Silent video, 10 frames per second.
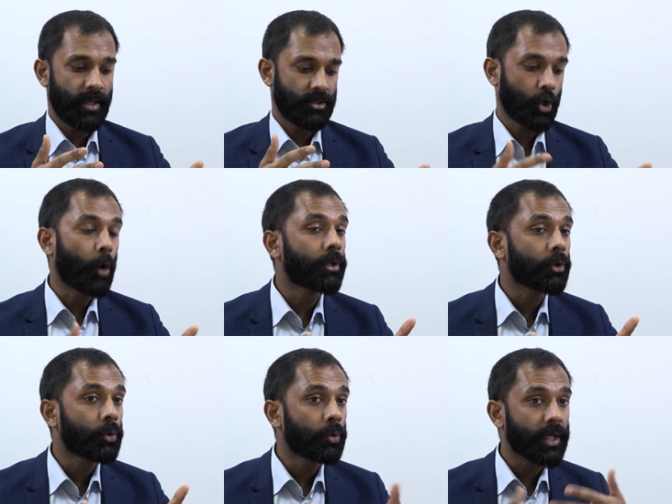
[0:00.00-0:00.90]
that's common
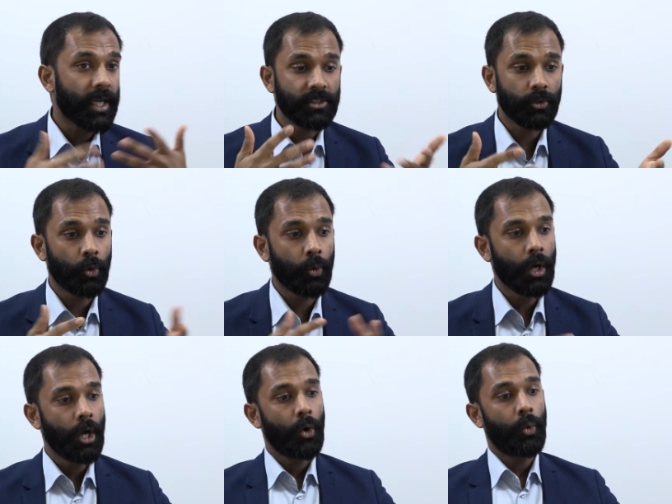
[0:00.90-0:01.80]
law, case law,
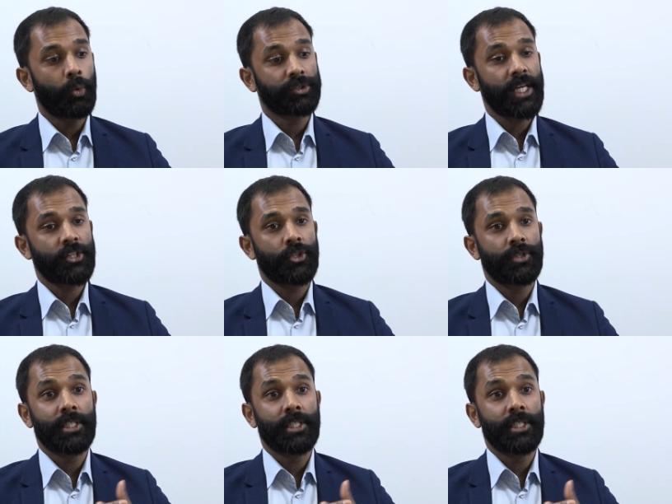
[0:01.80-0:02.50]
or statute,